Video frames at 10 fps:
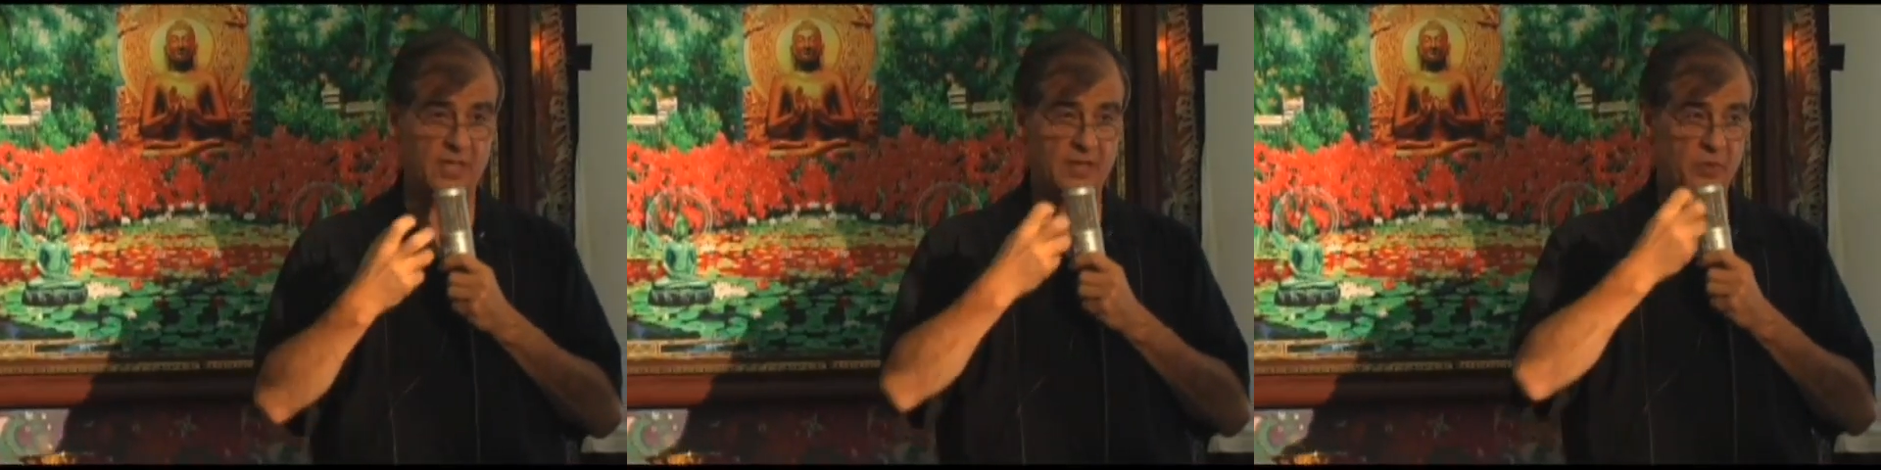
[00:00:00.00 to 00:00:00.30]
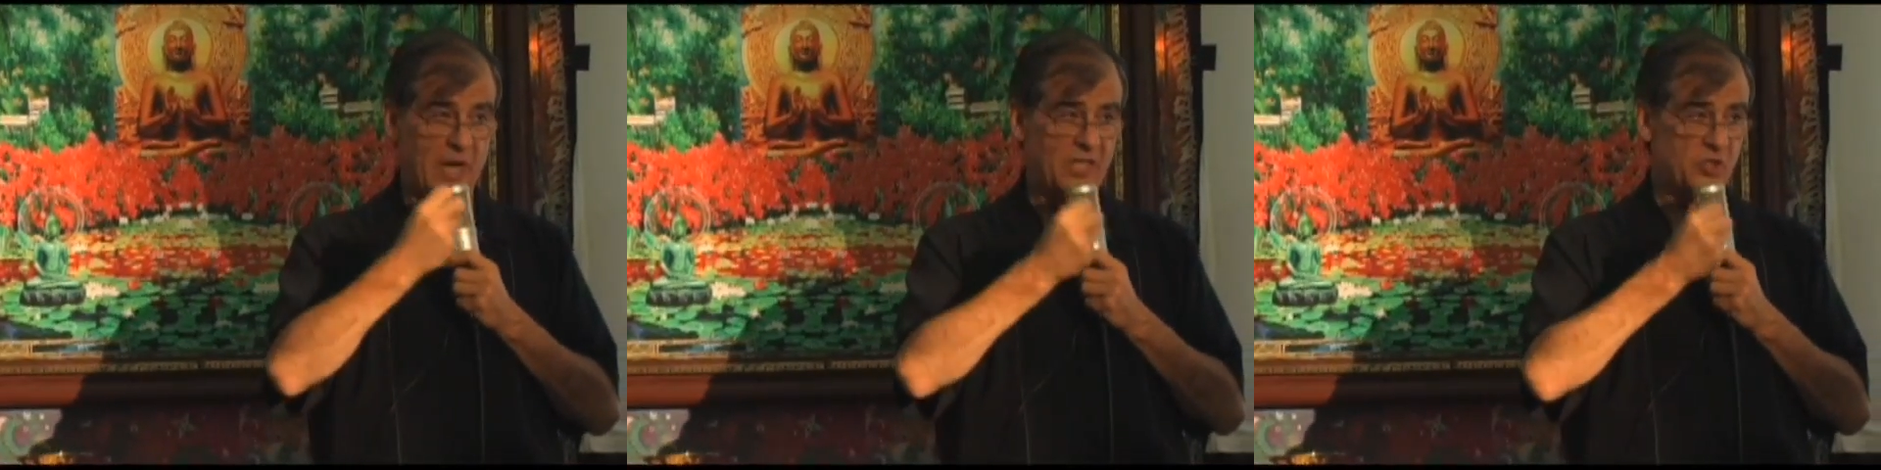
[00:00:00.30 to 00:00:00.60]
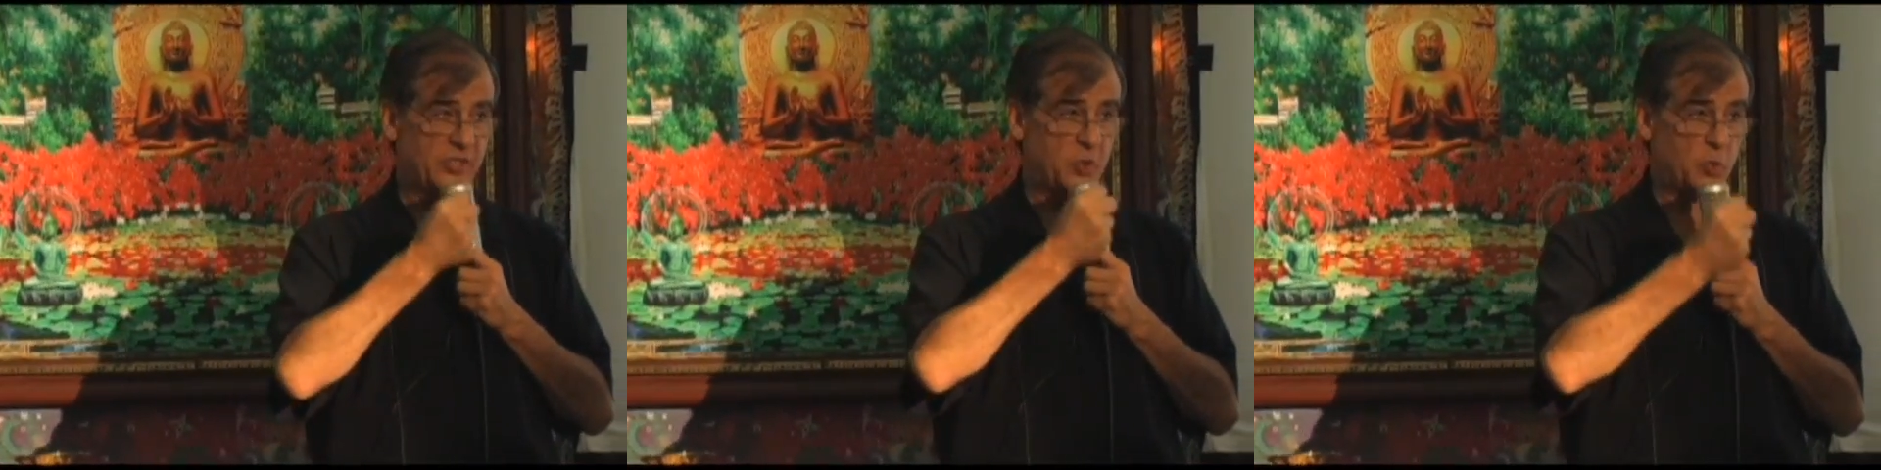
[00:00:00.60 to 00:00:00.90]
They're actually
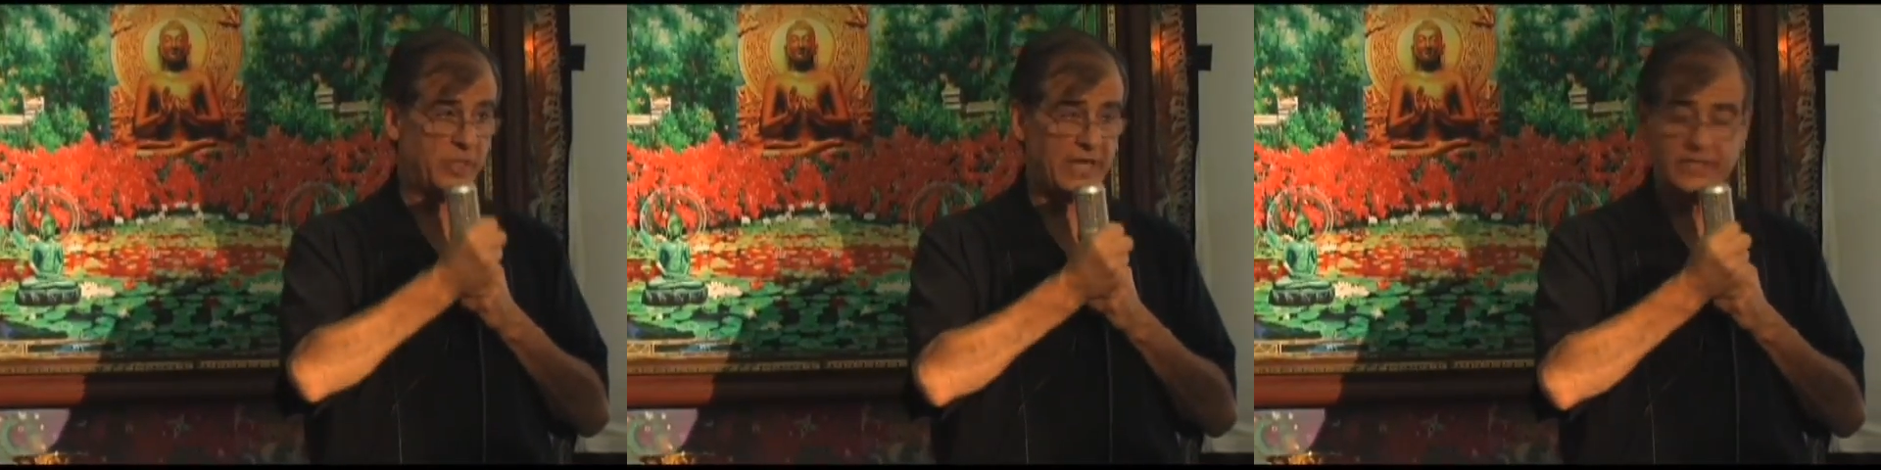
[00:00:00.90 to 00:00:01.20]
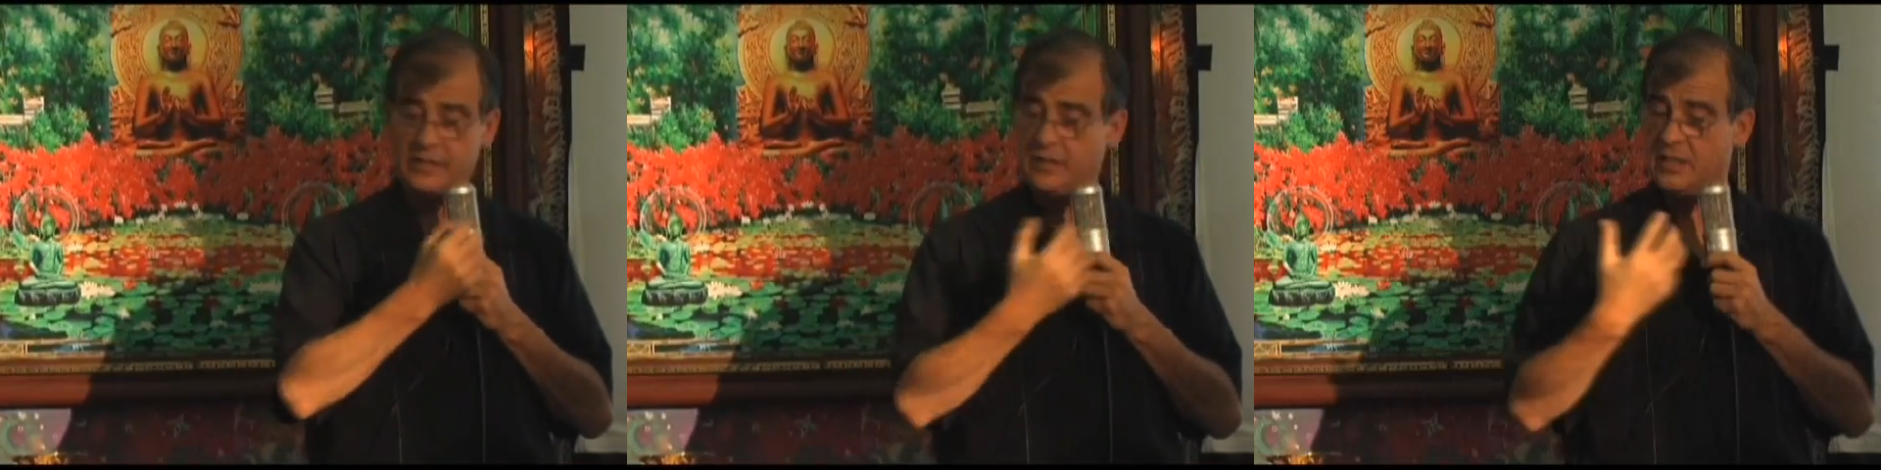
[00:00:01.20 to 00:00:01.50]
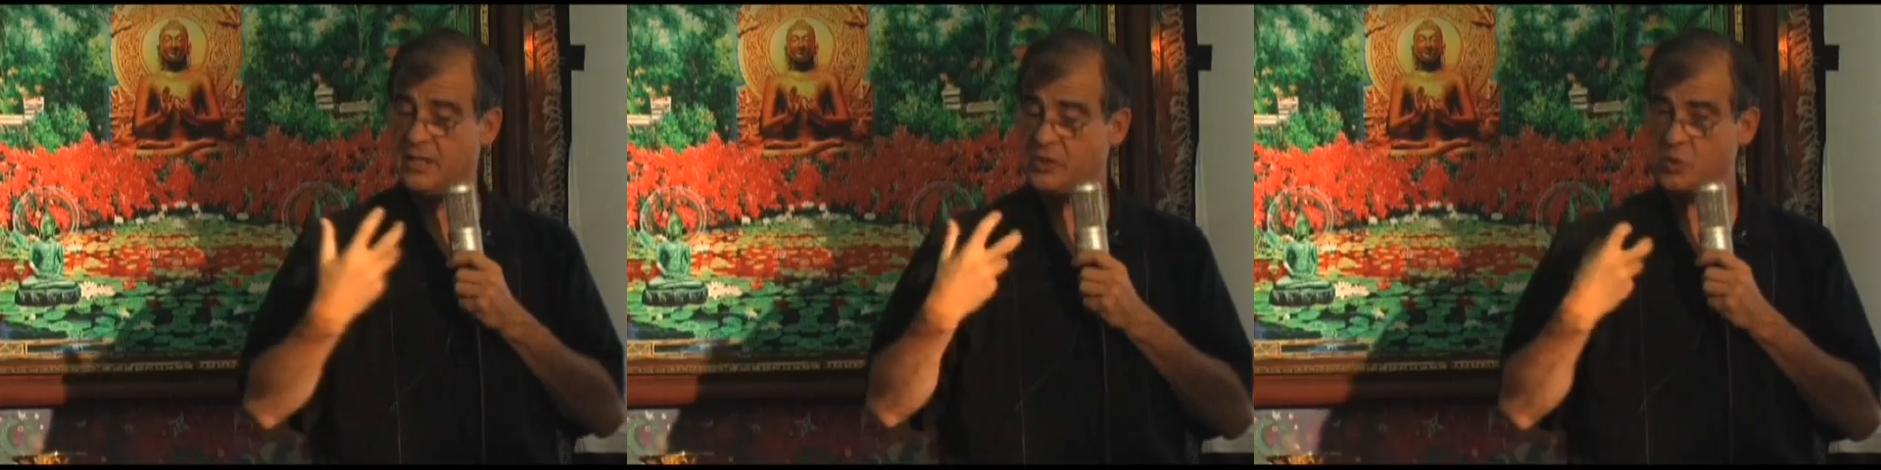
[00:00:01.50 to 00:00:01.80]
created
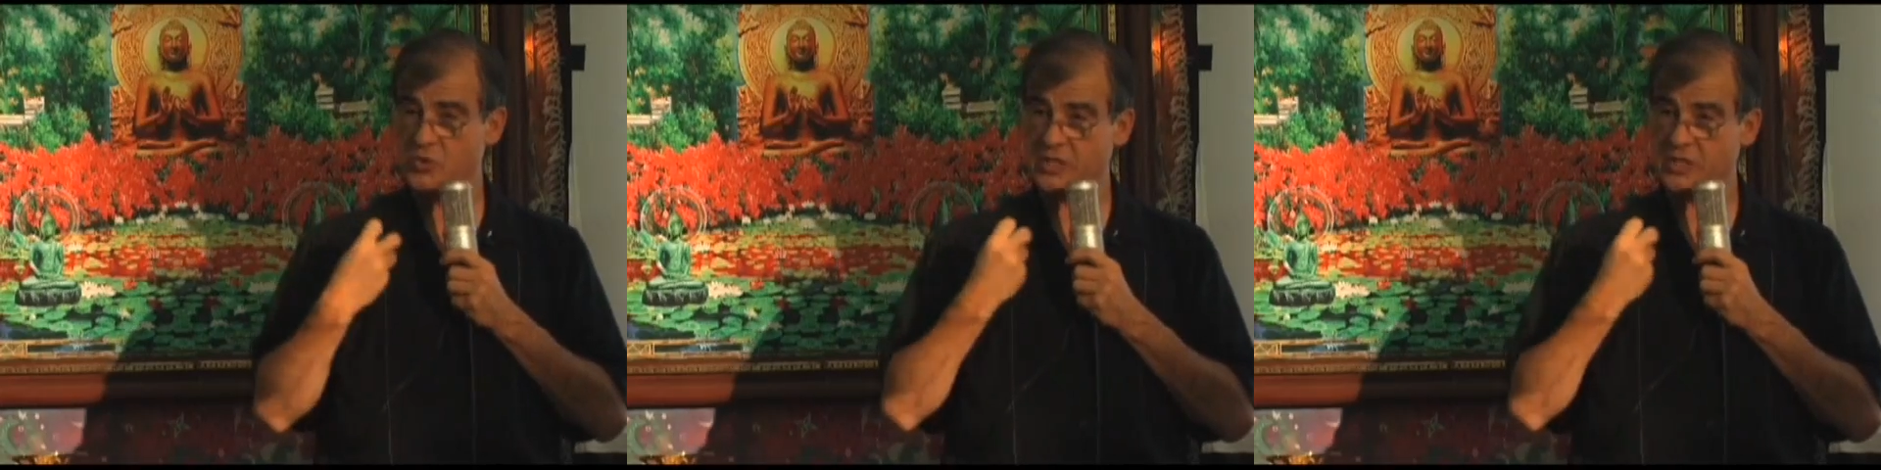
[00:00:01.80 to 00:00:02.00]
using